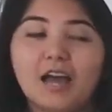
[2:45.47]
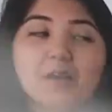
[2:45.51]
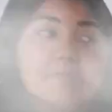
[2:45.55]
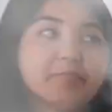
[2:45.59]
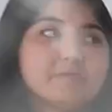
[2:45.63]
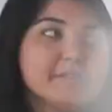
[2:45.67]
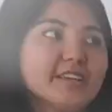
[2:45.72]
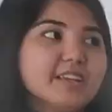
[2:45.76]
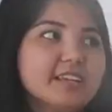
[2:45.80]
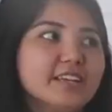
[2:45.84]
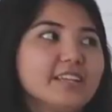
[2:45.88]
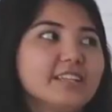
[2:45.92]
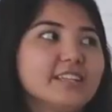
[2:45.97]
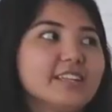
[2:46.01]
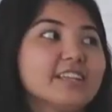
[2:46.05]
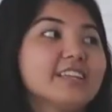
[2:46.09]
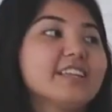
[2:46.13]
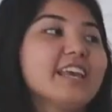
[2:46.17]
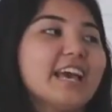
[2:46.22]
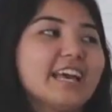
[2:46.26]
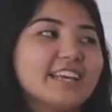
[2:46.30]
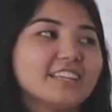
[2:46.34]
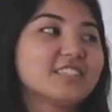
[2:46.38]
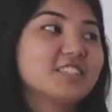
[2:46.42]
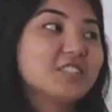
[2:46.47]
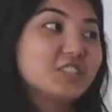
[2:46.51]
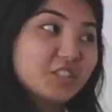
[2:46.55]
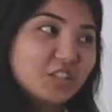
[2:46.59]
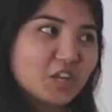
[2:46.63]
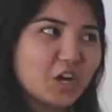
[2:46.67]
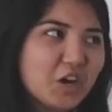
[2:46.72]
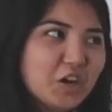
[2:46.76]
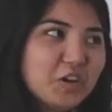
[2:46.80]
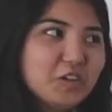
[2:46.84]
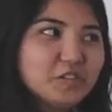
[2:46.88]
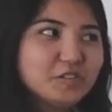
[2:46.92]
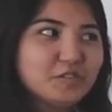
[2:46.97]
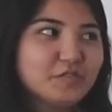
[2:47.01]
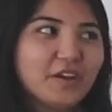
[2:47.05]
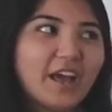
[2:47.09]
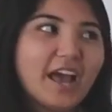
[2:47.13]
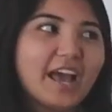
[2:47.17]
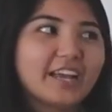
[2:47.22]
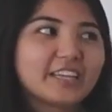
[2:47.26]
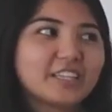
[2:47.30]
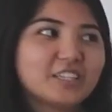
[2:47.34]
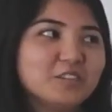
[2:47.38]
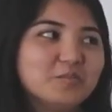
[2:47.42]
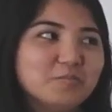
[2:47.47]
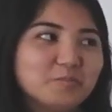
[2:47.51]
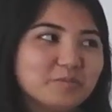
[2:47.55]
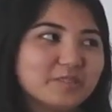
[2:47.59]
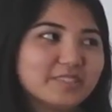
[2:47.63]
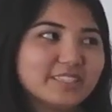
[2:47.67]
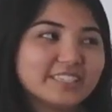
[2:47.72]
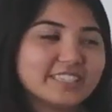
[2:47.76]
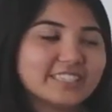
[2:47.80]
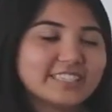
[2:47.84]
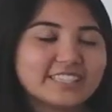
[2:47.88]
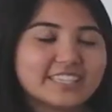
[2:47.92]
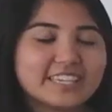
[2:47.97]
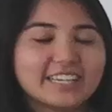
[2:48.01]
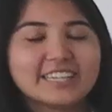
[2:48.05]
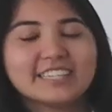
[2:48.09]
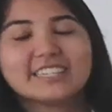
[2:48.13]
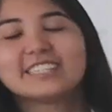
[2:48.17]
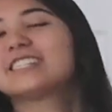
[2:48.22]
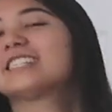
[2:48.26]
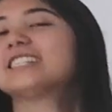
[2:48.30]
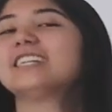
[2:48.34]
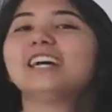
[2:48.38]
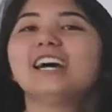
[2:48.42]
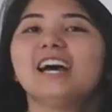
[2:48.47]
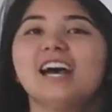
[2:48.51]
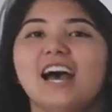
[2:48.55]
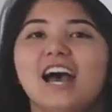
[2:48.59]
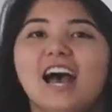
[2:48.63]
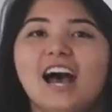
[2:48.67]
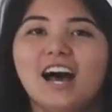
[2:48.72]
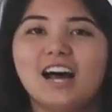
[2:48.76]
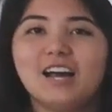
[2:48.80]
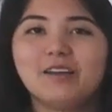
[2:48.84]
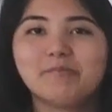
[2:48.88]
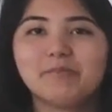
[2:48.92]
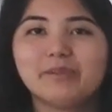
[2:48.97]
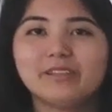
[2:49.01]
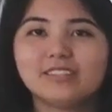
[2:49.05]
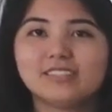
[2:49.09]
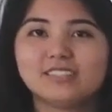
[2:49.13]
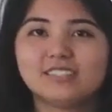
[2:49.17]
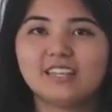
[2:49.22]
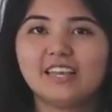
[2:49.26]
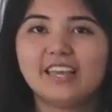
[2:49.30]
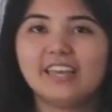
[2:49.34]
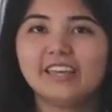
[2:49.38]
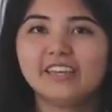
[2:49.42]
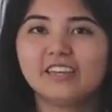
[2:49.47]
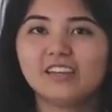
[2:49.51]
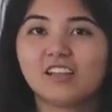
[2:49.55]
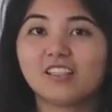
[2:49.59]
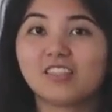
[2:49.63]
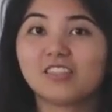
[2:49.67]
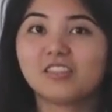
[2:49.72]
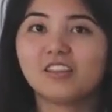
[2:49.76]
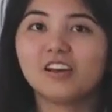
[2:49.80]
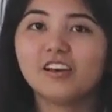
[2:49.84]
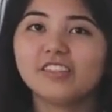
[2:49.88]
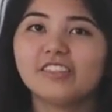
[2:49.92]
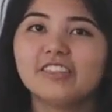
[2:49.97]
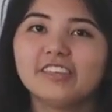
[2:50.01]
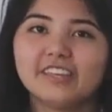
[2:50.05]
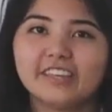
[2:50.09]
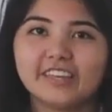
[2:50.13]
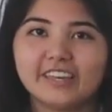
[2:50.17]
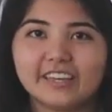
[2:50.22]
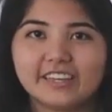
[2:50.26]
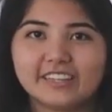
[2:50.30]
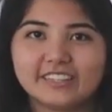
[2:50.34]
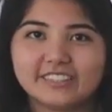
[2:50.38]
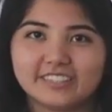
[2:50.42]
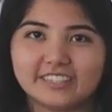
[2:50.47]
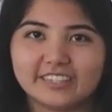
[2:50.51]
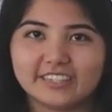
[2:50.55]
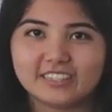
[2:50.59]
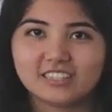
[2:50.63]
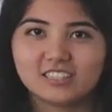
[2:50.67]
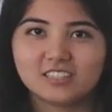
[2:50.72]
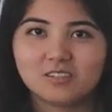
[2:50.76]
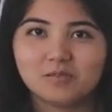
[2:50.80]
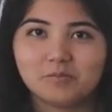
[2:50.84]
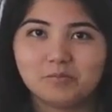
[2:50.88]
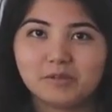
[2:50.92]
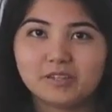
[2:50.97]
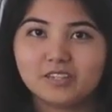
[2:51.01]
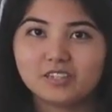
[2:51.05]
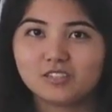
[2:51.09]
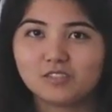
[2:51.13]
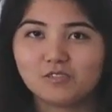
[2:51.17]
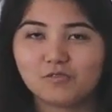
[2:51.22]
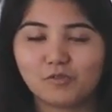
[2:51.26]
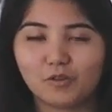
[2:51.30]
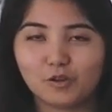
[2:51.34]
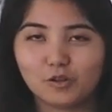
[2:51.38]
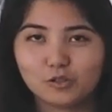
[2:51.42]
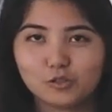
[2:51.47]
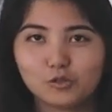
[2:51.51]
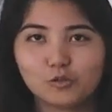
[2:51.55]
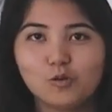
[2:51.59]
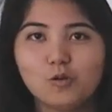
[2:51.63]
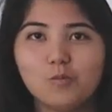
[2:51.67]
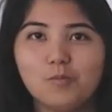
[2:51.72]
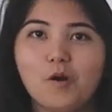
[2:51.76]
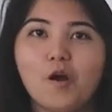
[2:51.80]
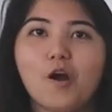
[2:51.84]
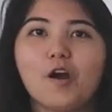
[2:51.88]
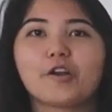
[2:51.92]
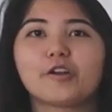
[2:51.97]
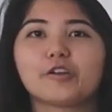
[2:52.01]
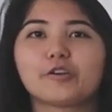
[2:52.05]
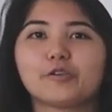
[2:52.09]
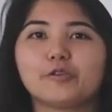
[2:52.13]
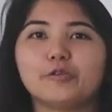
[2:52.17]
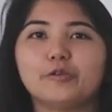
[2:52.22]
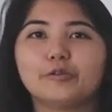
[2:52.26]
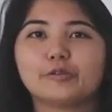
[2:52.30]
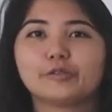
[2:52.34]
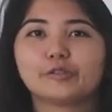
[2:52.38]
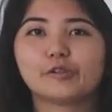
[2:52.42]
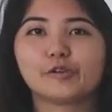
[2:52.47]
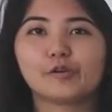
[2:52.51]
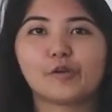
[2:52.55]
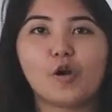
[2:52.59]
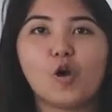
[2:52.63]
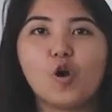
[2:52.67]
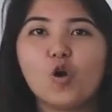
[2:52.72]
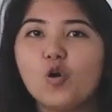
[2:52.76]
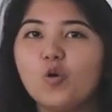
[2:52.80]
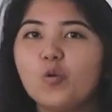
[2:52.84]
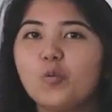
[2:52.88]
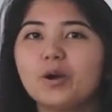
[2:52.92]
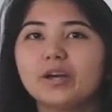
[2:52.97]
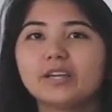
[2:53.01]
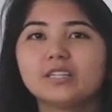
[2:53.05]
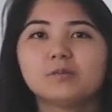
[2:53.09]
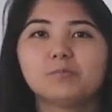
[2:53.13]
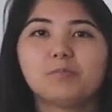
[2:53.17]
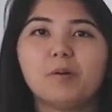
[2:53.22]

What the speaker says: I mean, yes, those vacuums exist. I mean saying nothing exists because virtual particles are always